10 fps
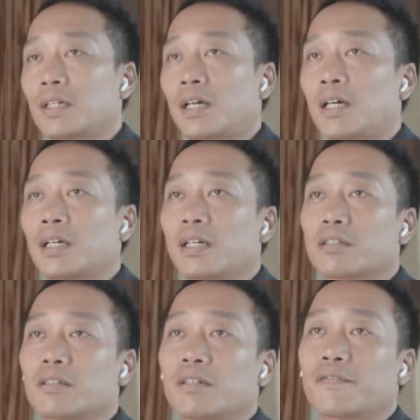I
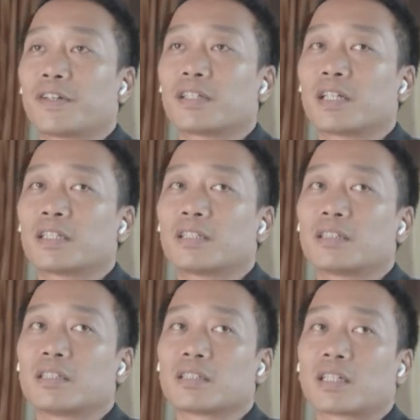actually think that
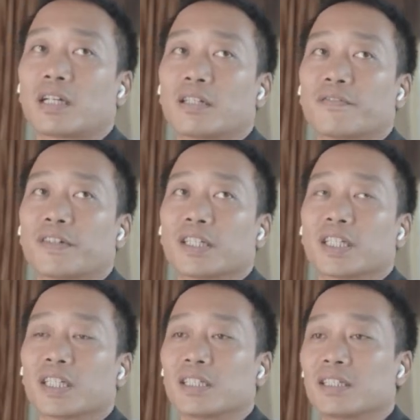this is kind of
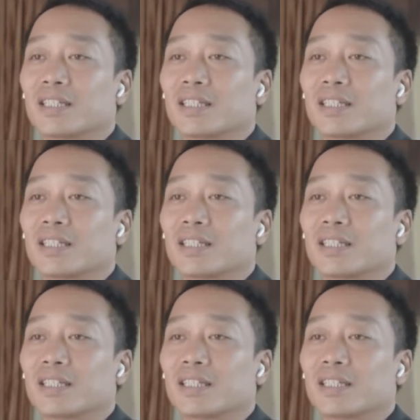funny,